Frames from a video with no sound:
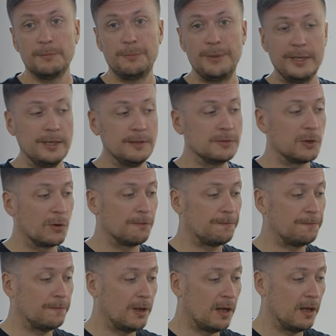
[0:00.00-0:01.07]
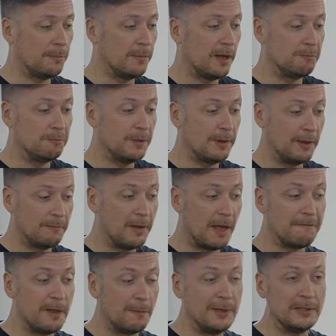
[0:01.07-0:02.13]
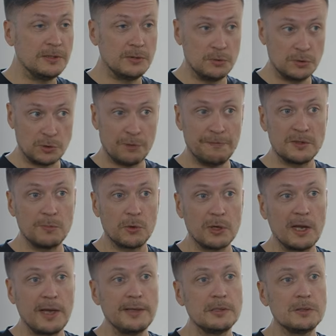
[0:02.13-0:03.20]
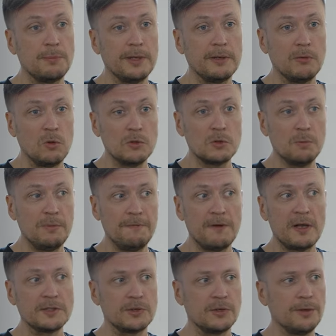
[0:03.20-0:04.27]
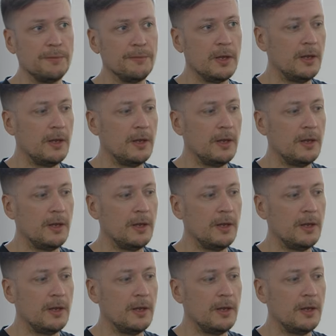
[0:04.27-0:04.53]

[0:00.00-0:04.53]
be sort of have the ability to service more clients, but also be faster.